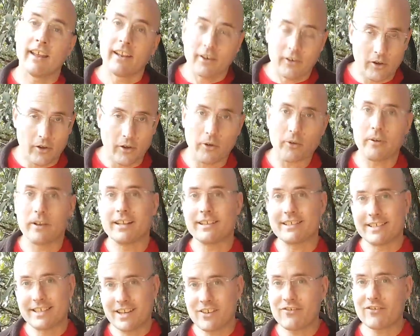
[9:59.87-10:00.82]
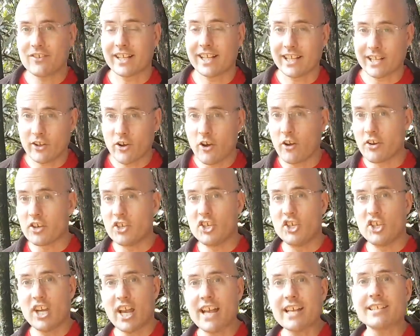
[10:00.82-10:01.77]
No, it's definitely not
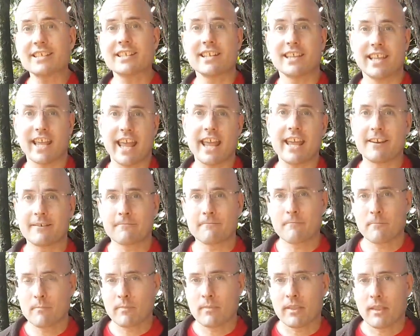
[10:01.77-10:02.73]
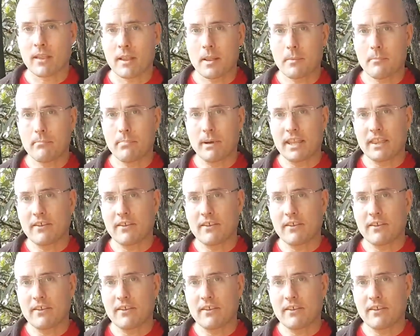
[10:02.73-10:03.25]
just that, but